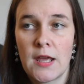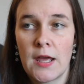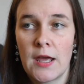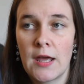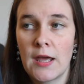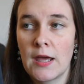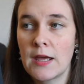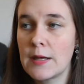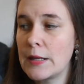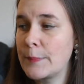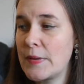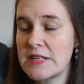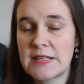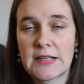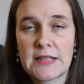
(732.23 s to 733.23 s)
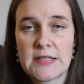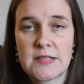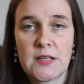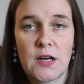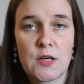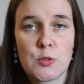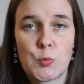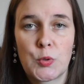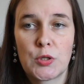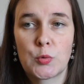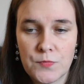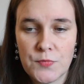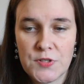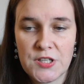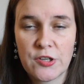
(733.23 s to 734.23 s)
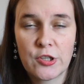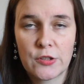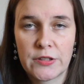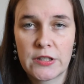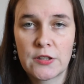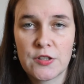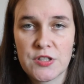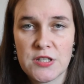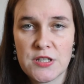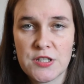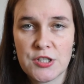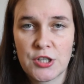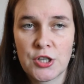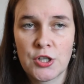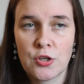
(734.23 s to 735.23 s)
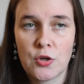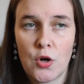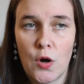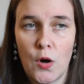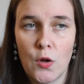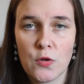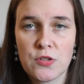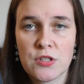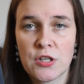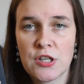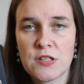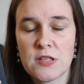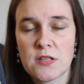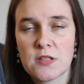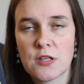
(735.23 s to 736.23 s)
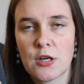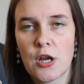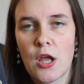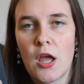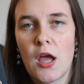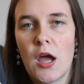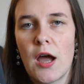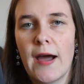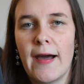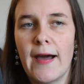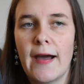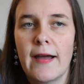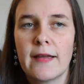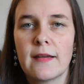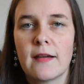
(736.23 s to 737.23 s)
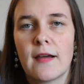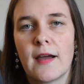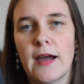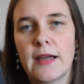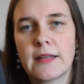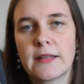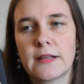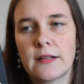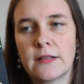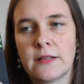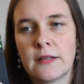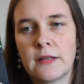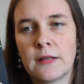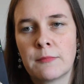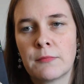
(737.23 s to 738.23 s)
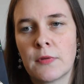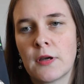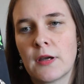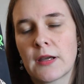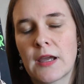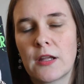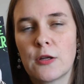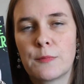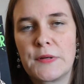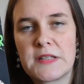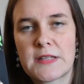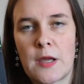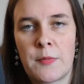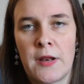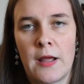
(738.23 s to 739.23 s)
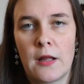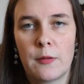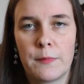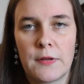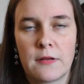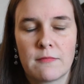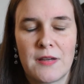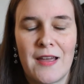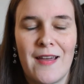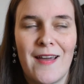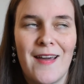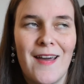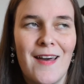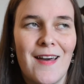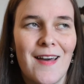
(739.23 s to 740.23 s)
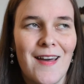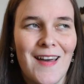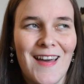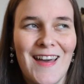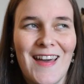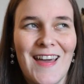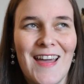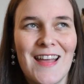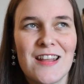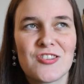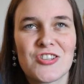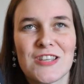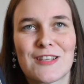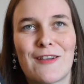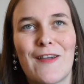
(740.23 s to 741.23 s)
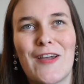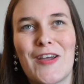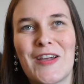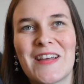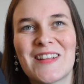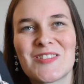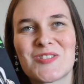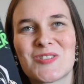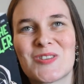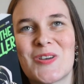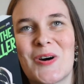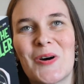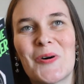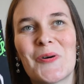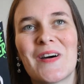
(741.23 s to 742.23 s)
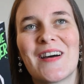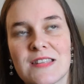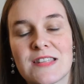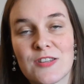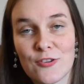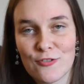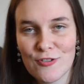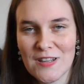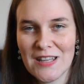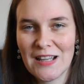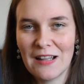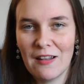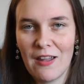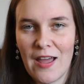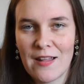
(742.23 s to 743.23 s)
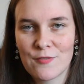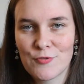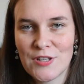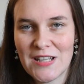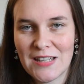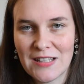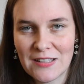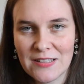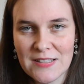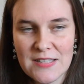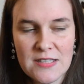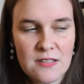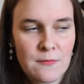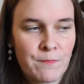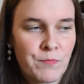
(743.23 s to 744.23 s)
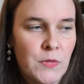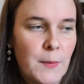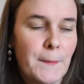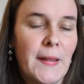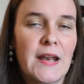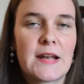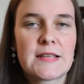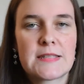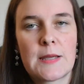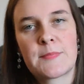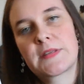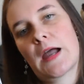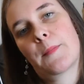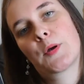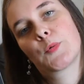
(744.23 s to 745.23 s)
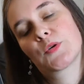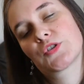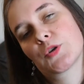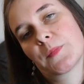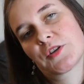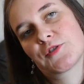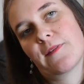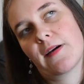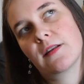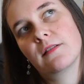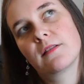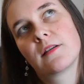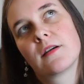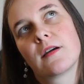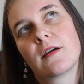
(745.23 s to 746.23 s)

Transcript: It basically starts with serial killer sister calls her sister, "Hi, I killed him, can you please come and help me?" And it just feels so surreal and ridiculous, but at the same time it was so much fun.